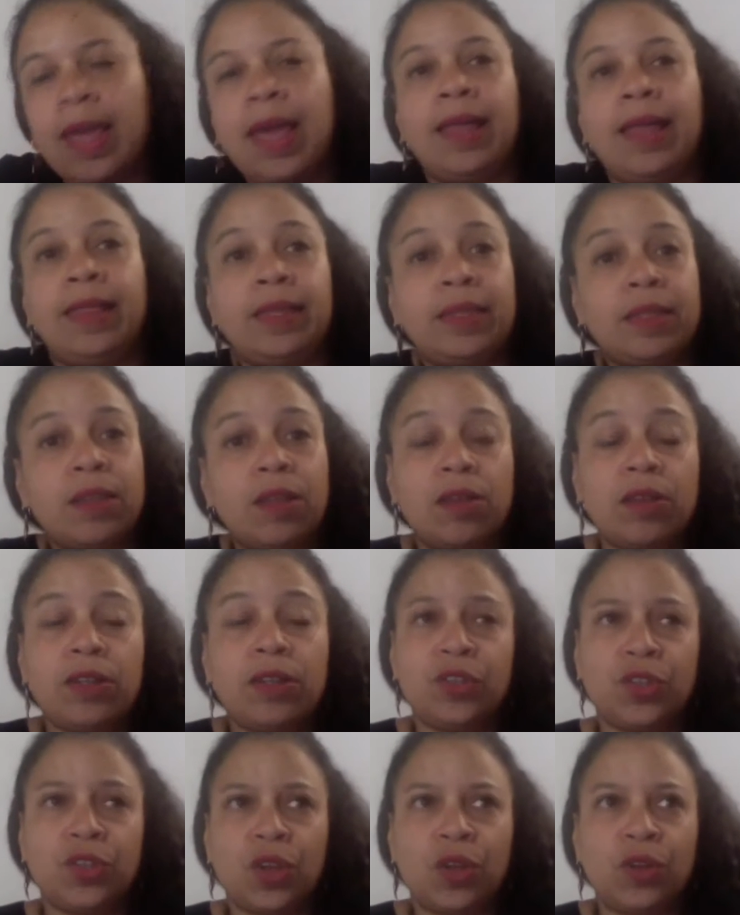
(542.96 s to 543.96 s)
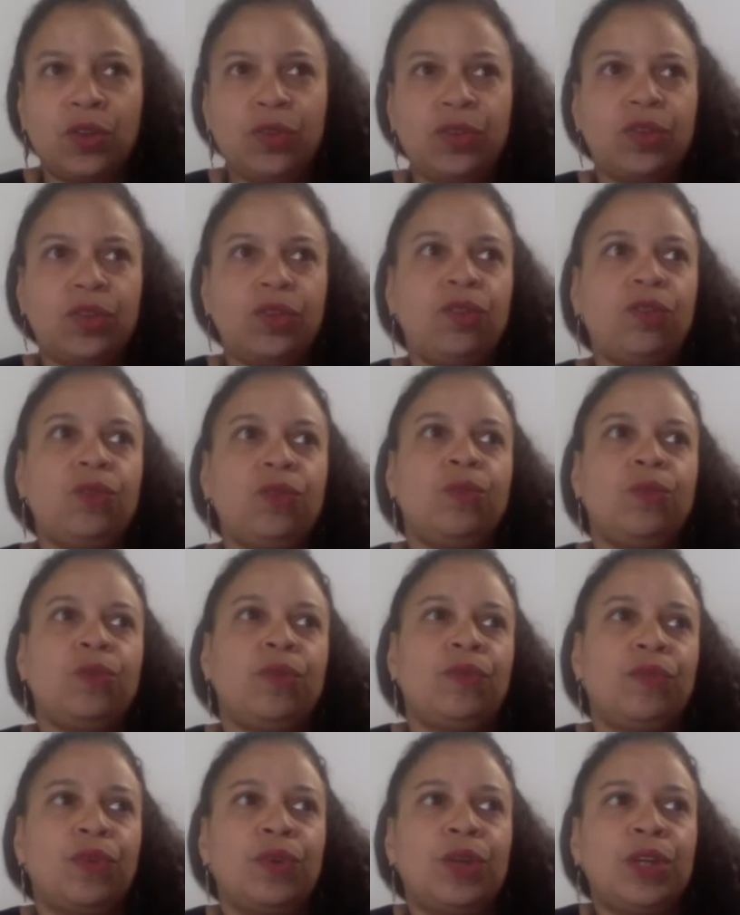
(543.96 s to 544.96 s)
And this is also
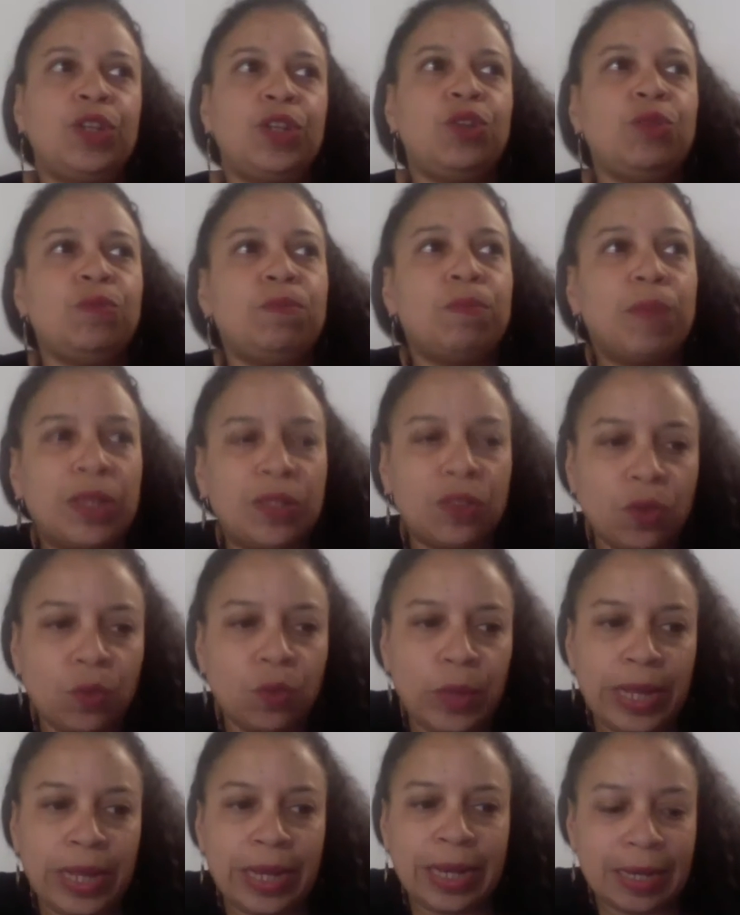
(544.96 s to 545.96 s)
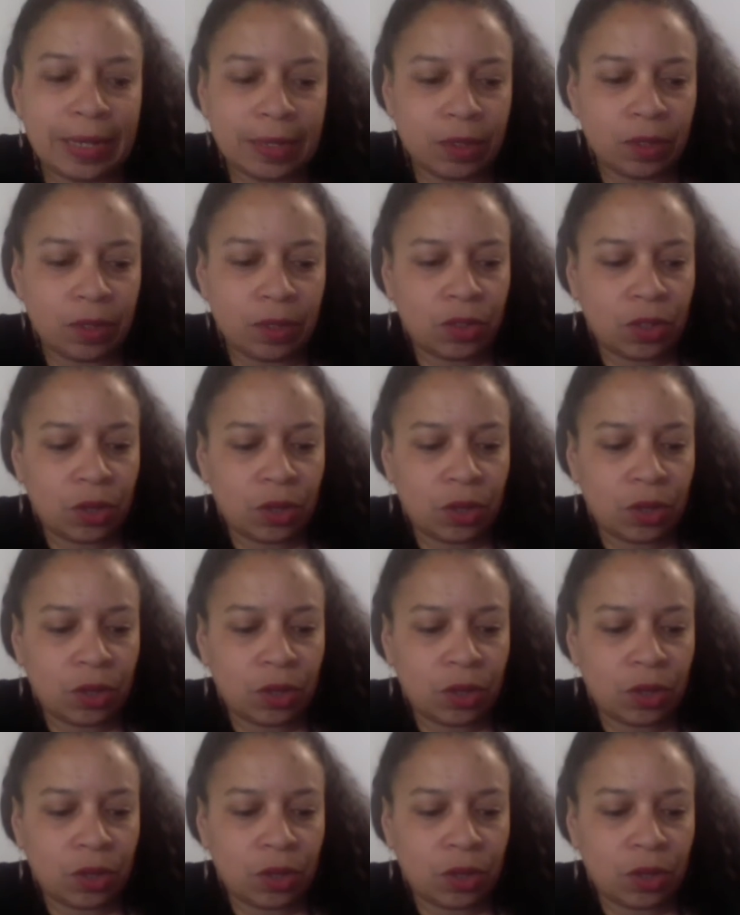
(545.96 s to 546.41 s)
referring to muscle weakness.